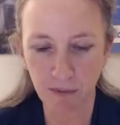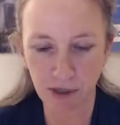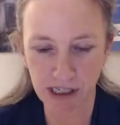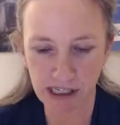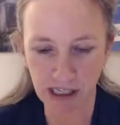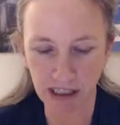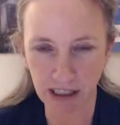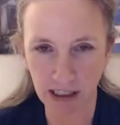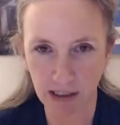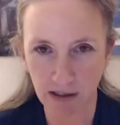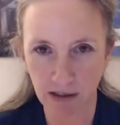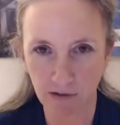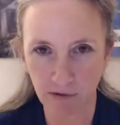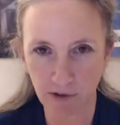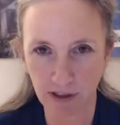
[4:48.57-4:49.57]
prison
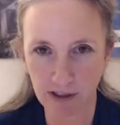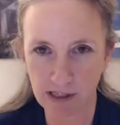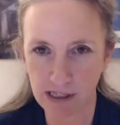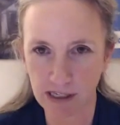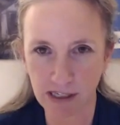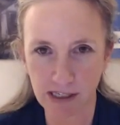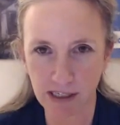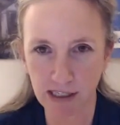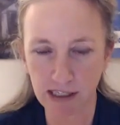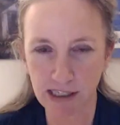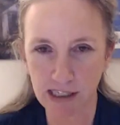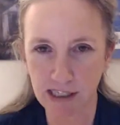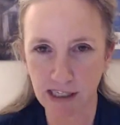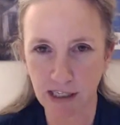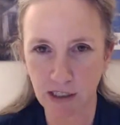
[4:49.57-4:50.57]
for this. This
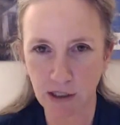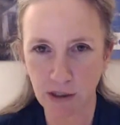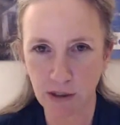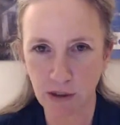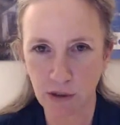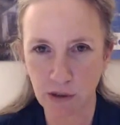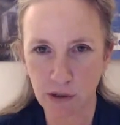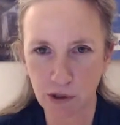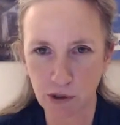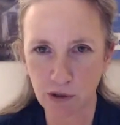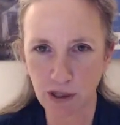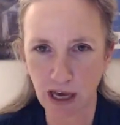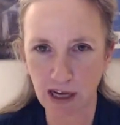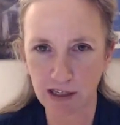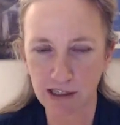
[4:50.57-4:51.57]
is
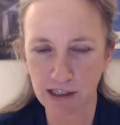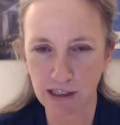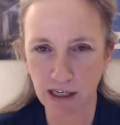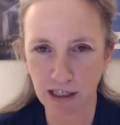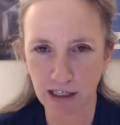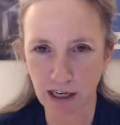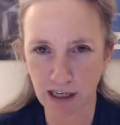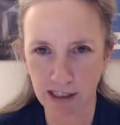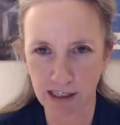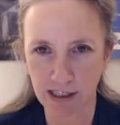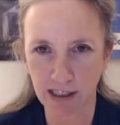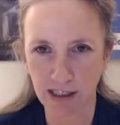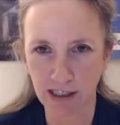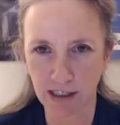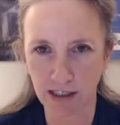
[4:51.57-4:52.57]

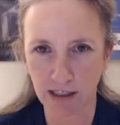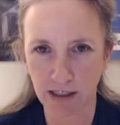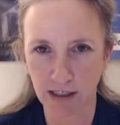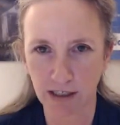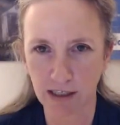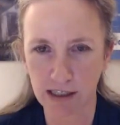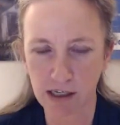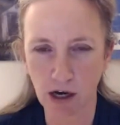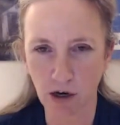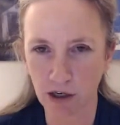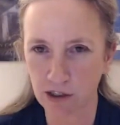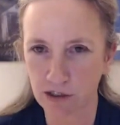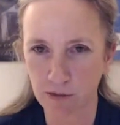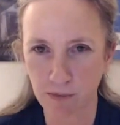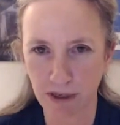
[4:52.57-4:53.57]
2019. It's
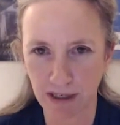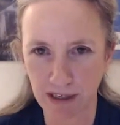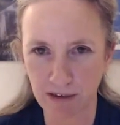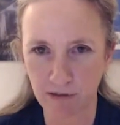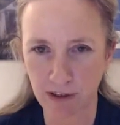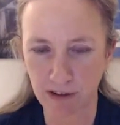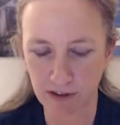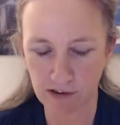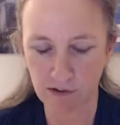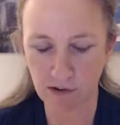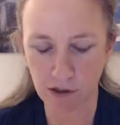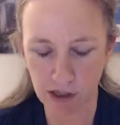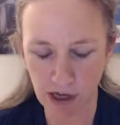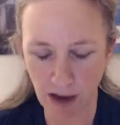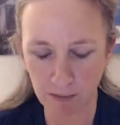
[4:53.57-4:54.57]
hard to believe that this
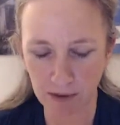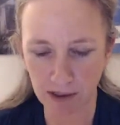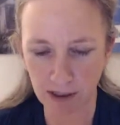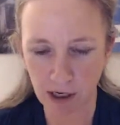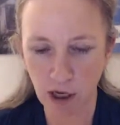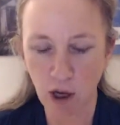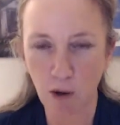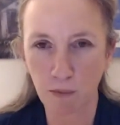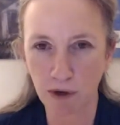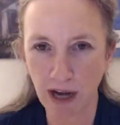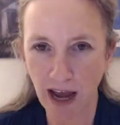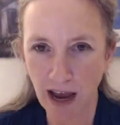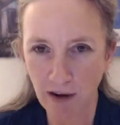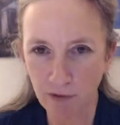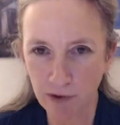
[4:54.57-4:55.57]
could happen.
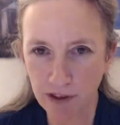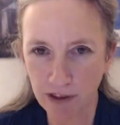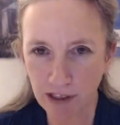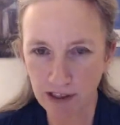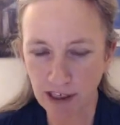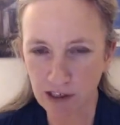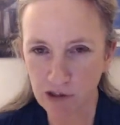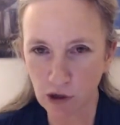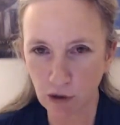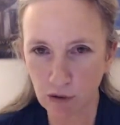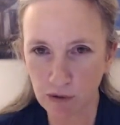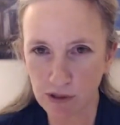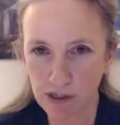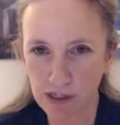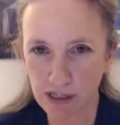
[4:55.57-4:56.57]
But everything they
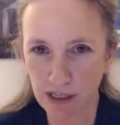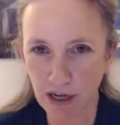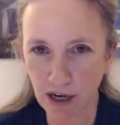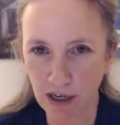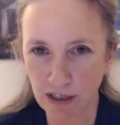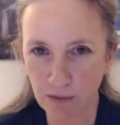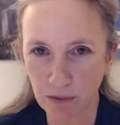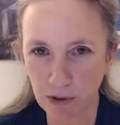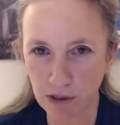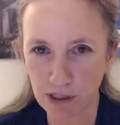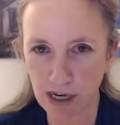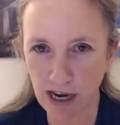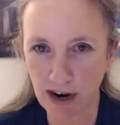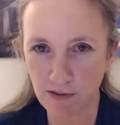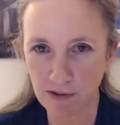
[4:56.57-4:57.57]
told us in Hollywood,
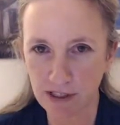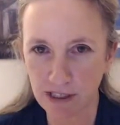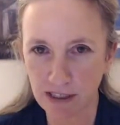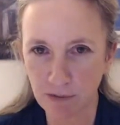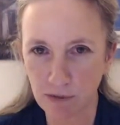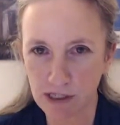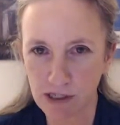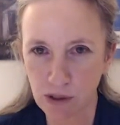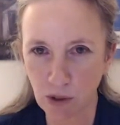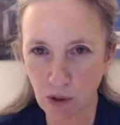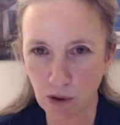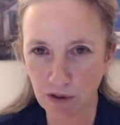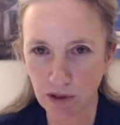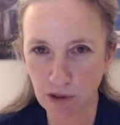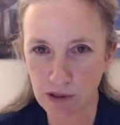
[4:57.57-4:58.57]
everything we
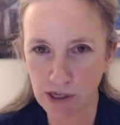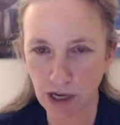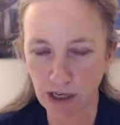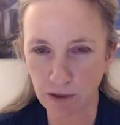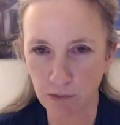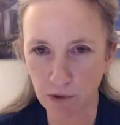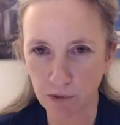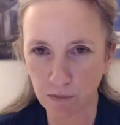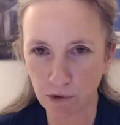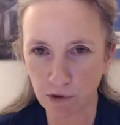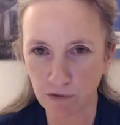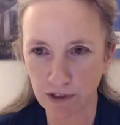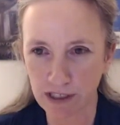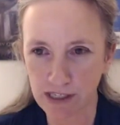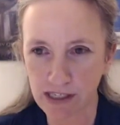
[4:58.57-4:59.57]
saw in those Hollywood
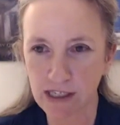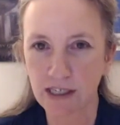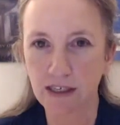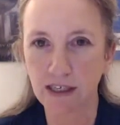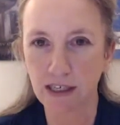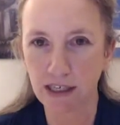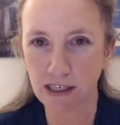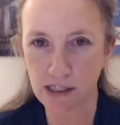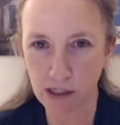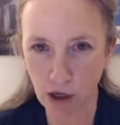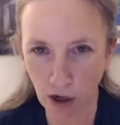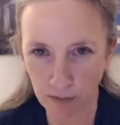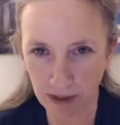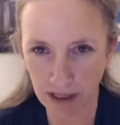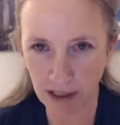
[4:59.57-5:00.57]
movies is
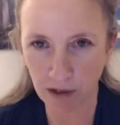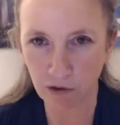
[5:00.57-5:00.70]
coming